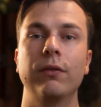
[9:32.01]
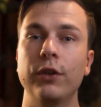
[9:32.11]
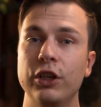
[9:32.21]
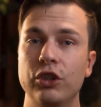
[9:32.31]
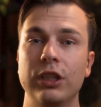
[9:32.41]

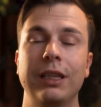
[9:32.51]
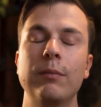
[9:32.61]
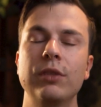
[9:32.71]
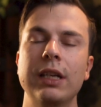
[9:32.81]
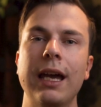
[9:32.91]
footage to
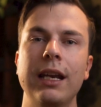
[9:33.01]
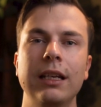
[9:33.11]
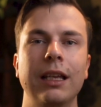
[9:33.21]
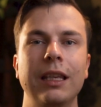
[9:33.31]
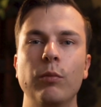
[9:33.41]
them to
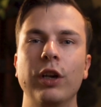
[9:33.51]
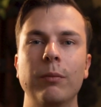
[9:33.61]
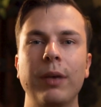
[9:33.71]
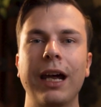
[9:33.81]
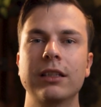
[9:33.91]
edit and they bring
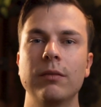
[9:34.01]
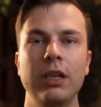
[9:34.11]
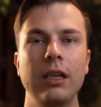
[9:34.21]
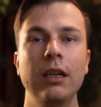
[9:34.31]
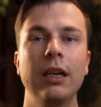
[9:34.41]
it back to
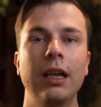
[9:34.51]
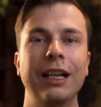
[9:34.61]
me.